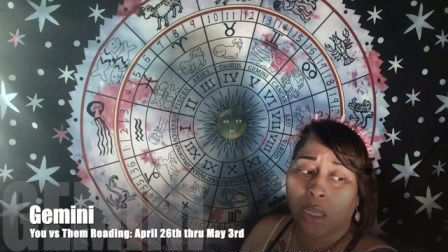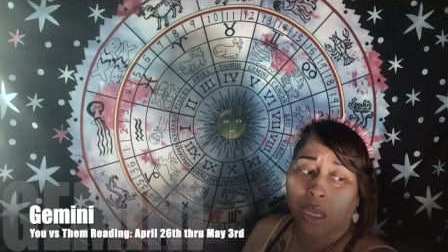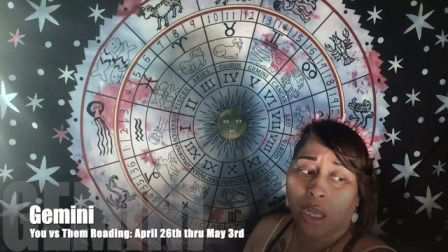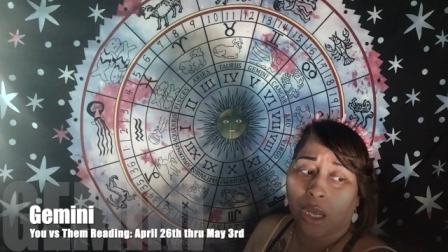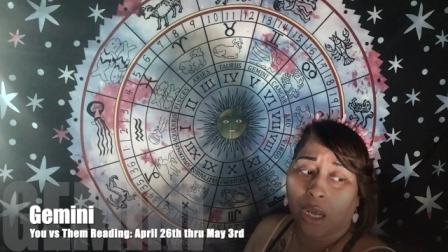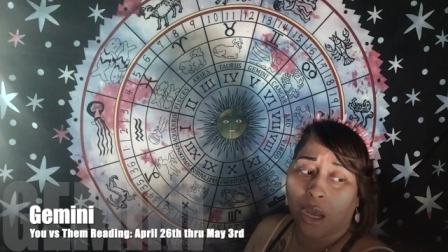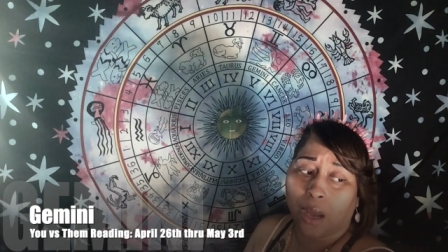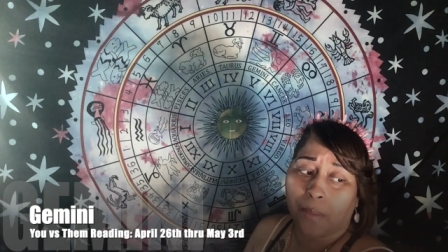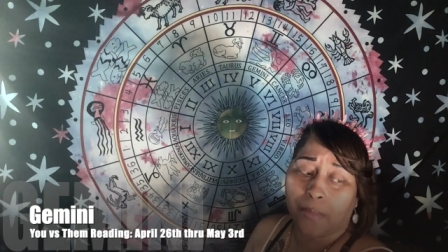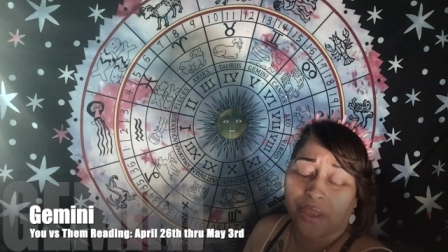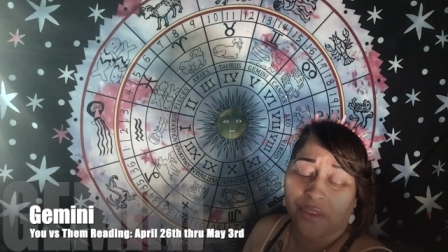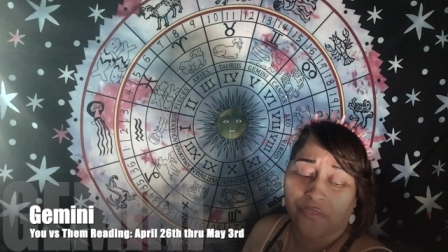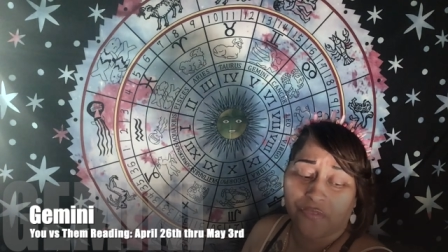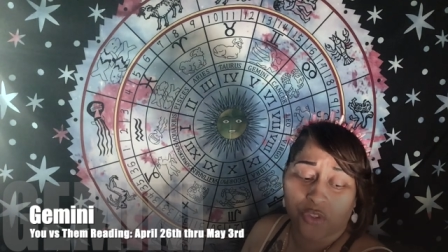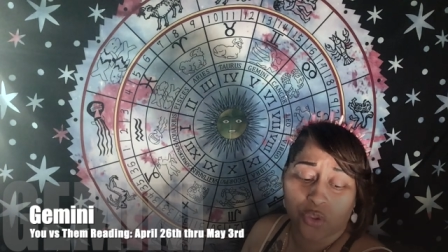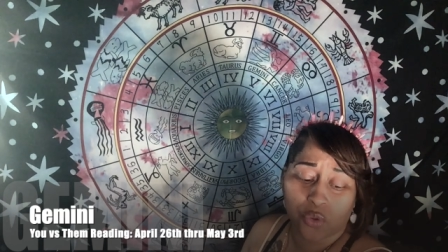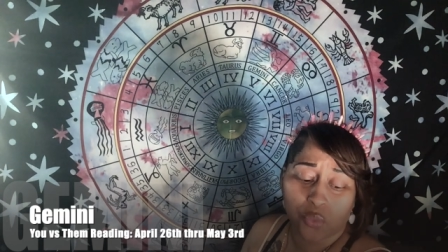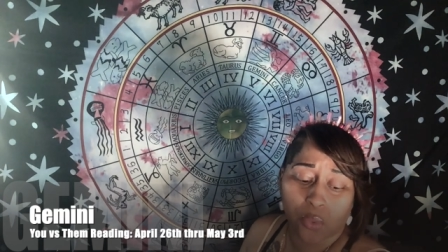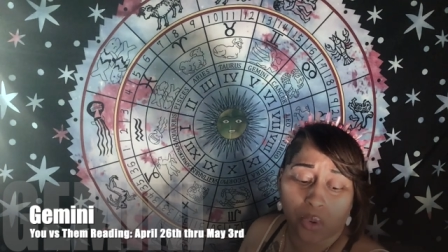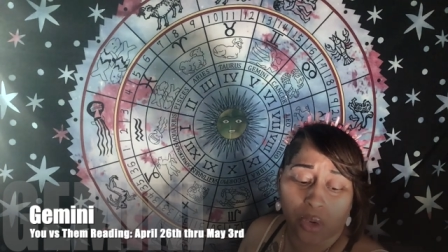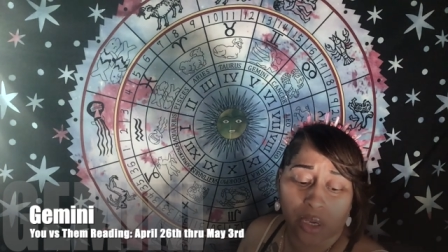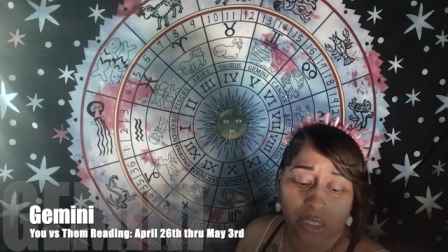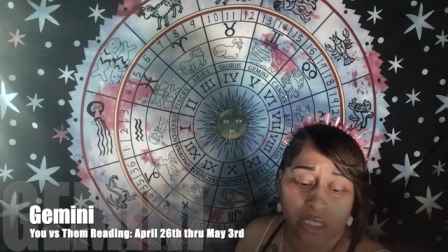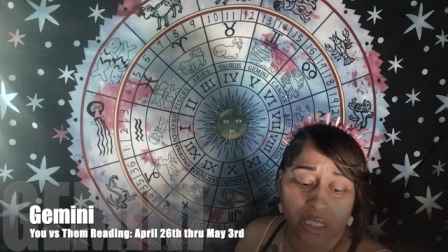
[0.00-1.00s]
Um, if you
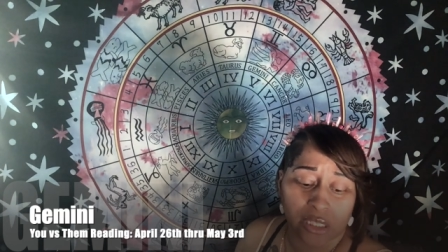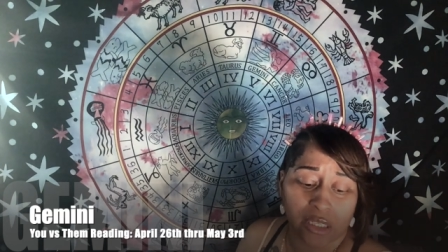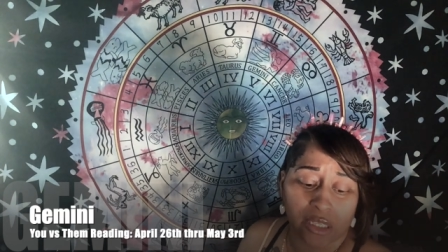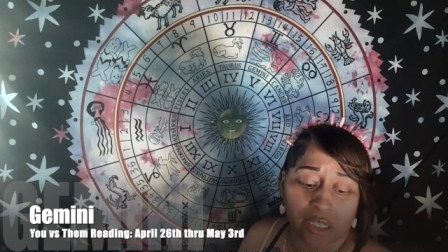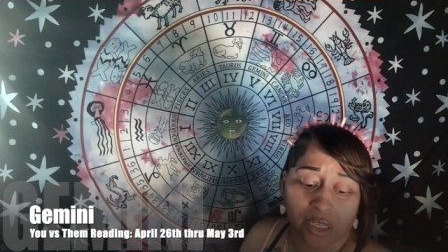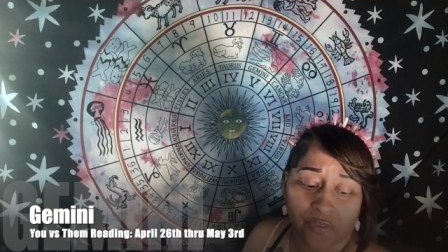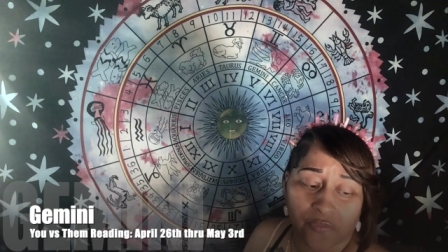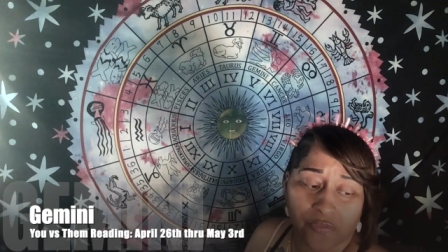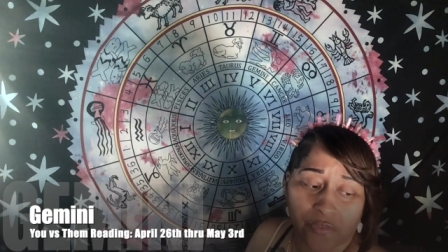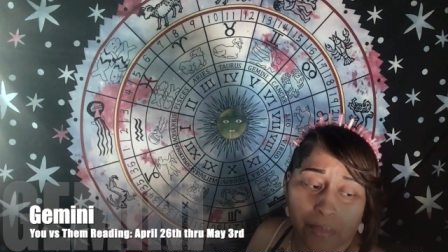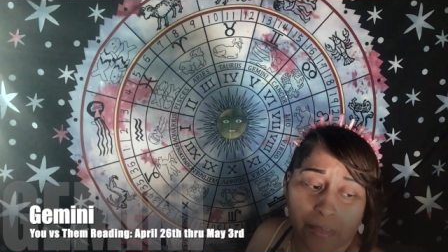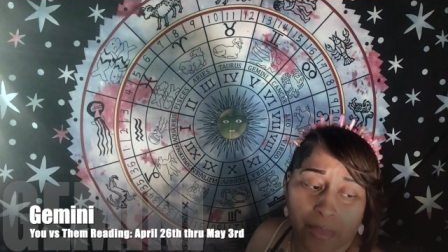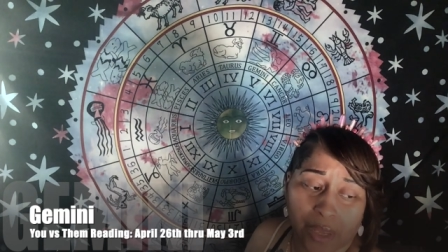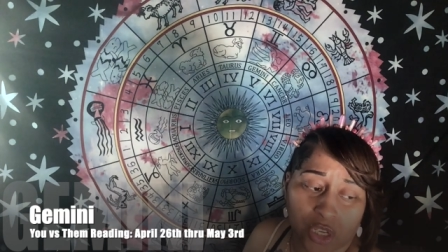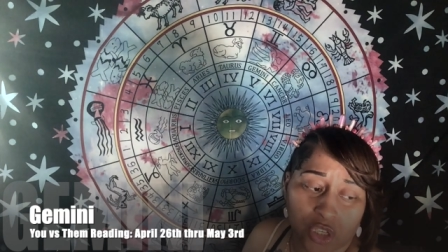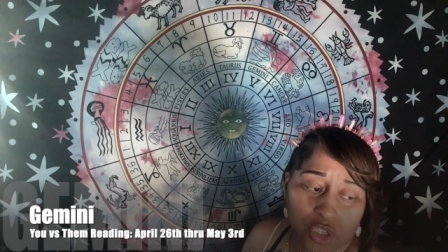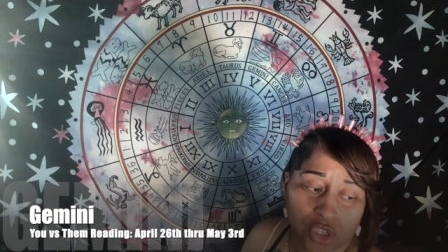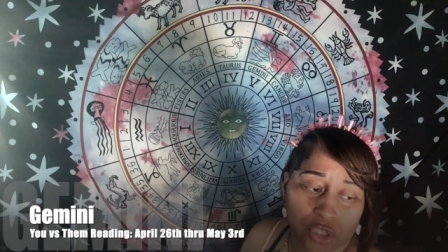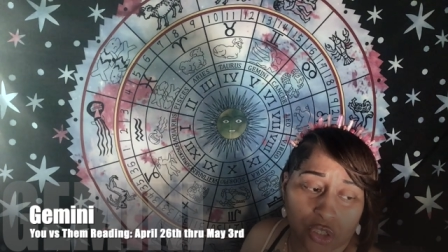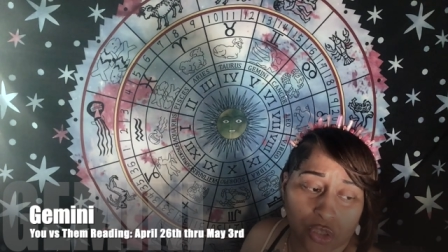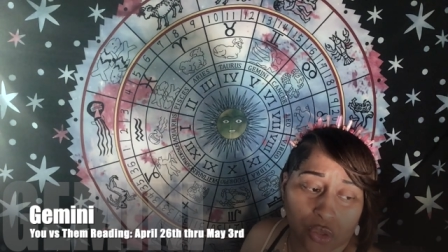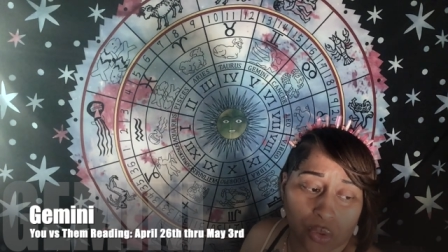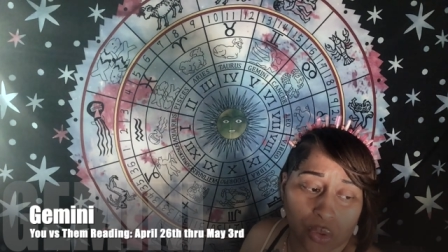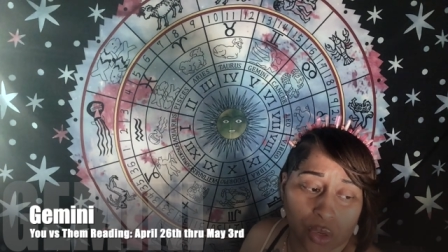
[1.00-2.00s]
want any
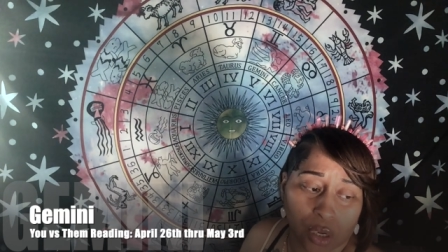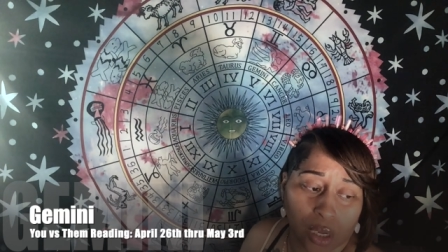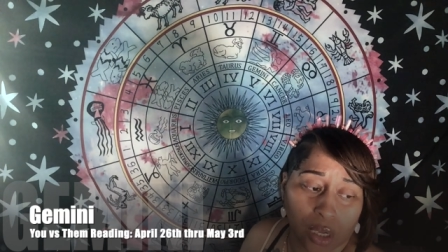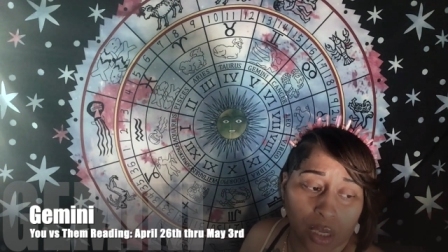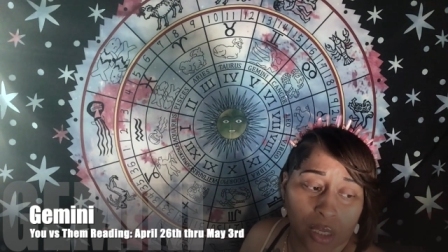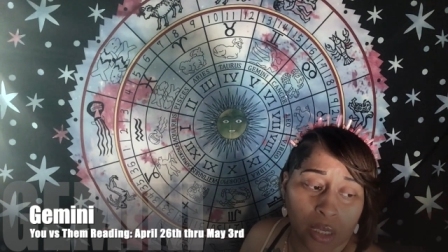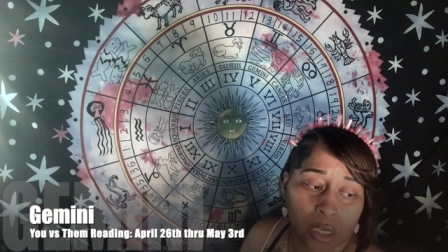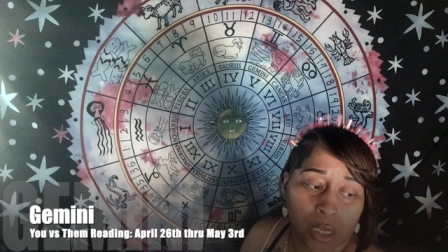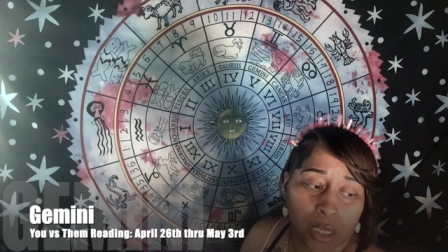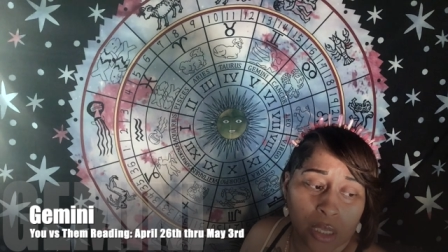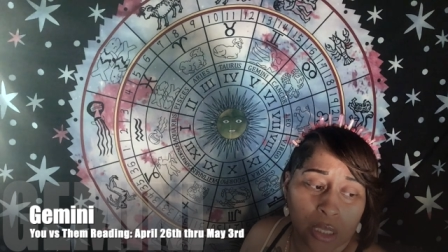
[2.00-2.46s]
information on,